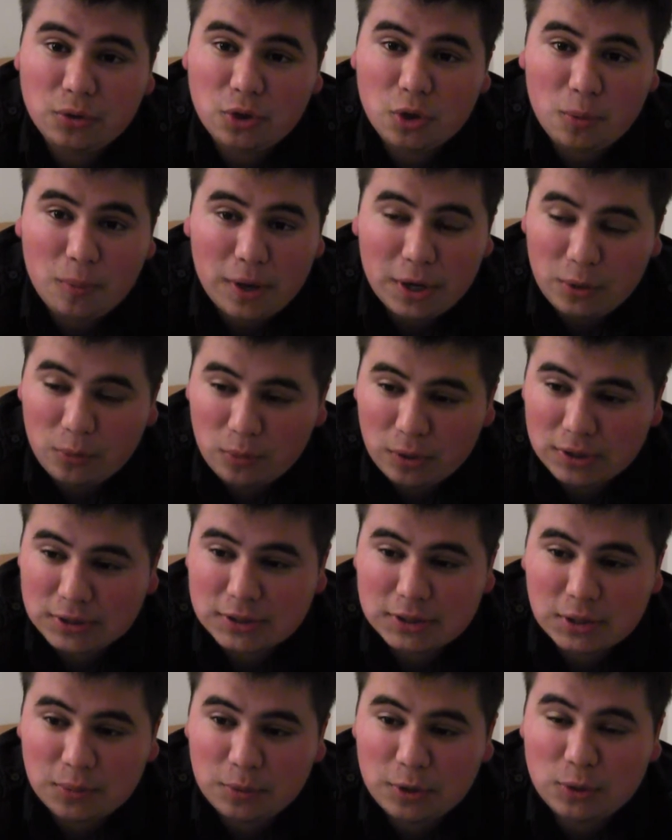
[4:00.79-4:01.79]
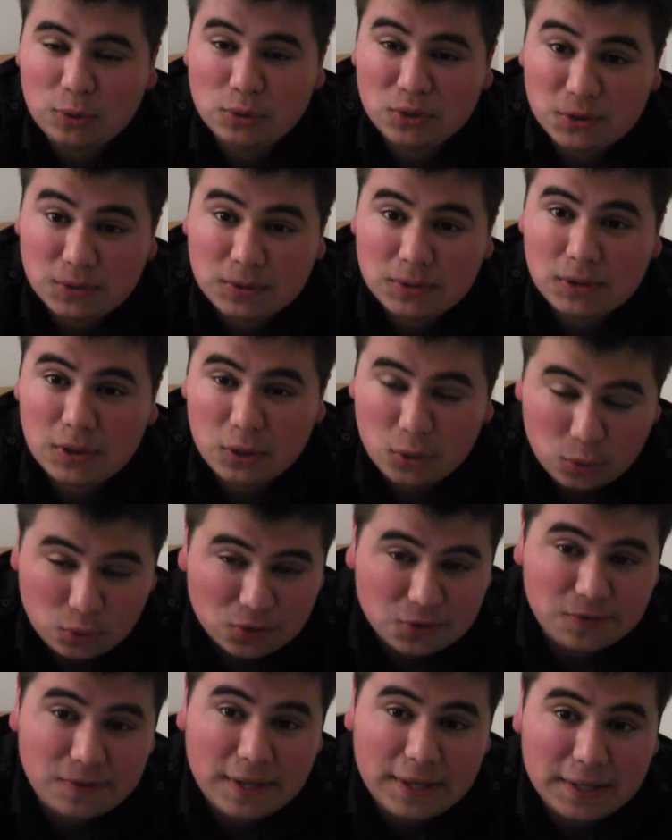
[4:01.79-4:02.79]
Nobody wants someone
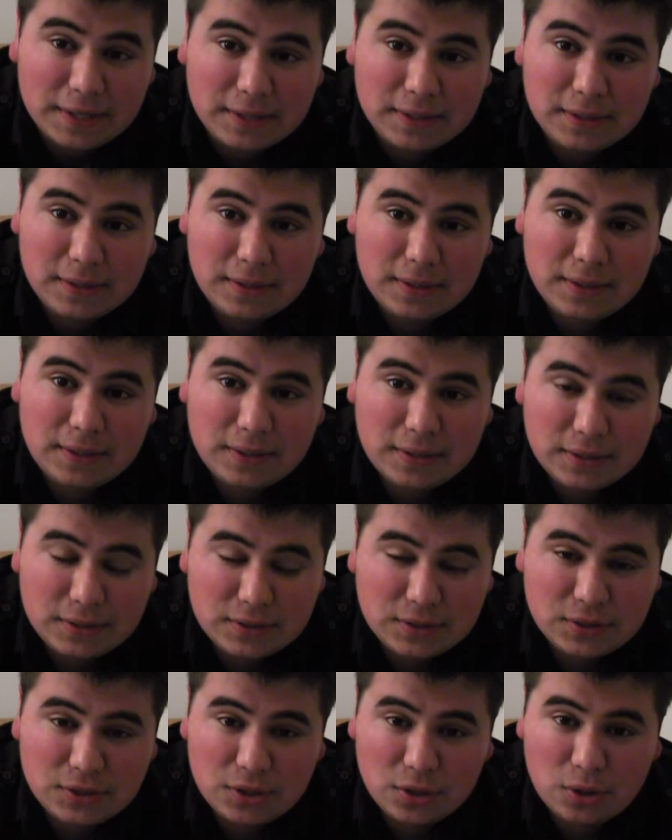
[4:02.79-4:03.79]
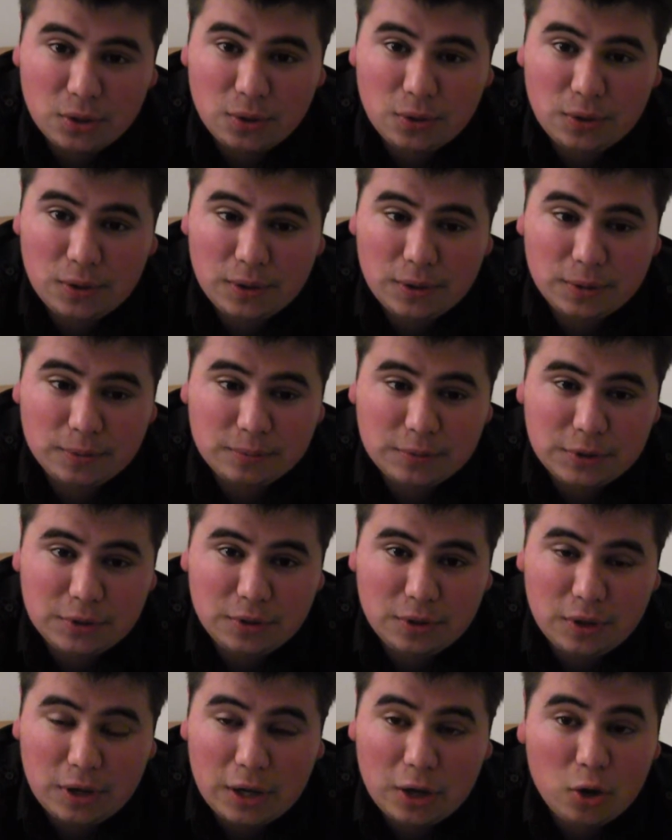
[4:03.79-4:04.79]
who's fake. So,
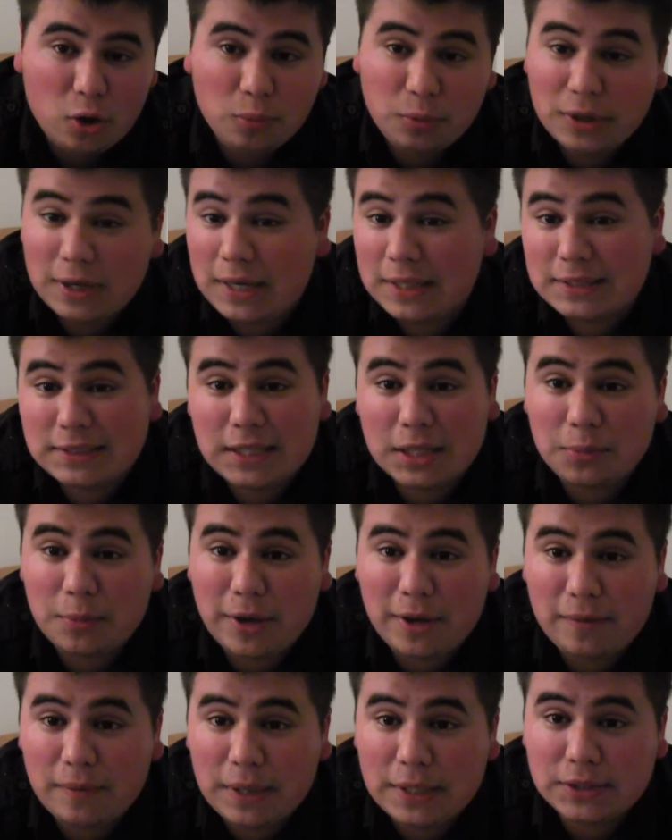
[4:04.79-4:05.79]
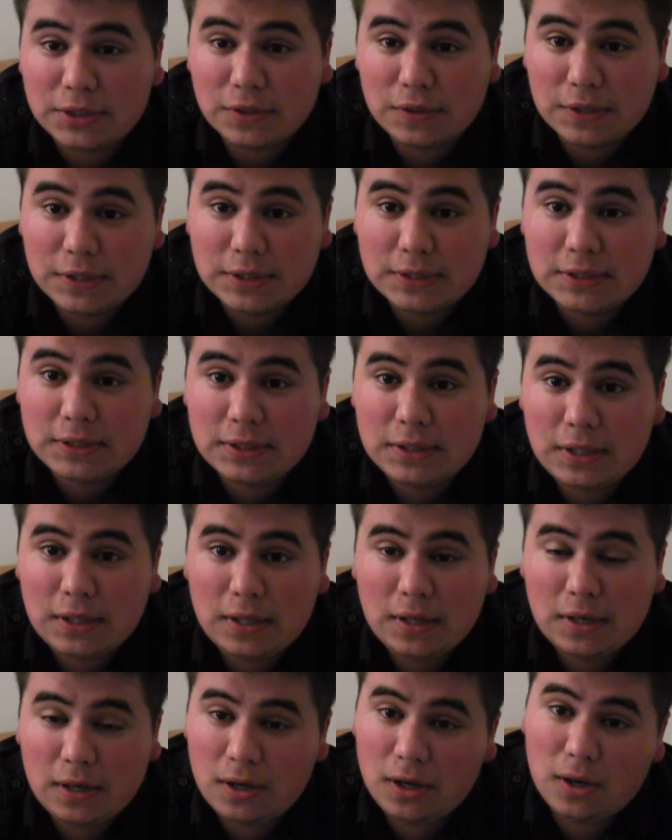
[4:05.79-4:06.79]
I hope you guys take my advice on this.
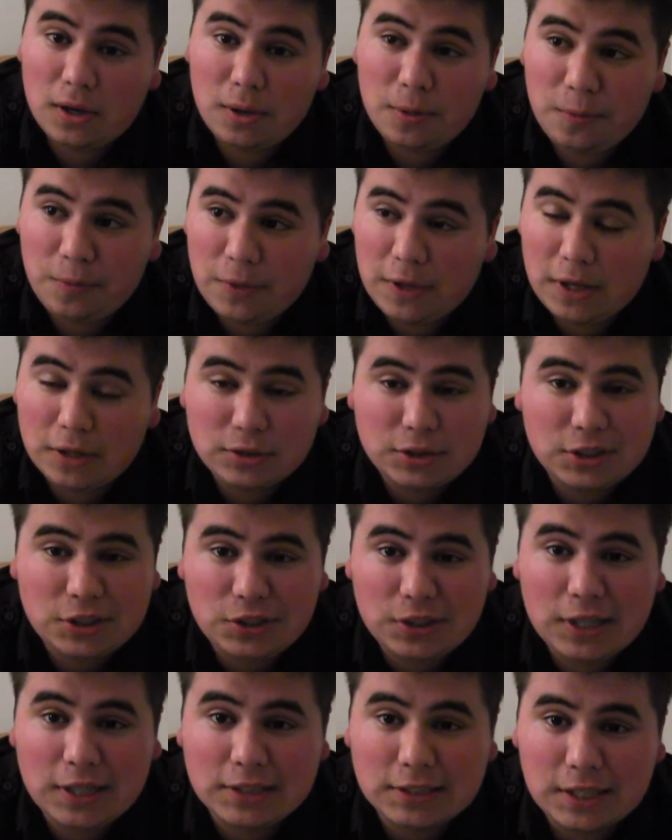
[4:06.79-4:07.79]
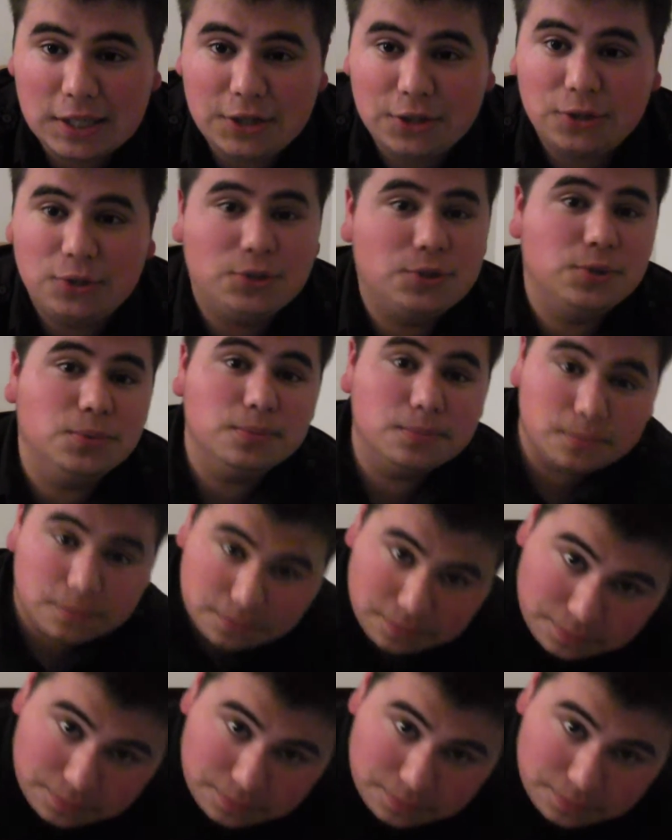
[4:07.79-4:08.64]
I'll see you guys later, YouTube.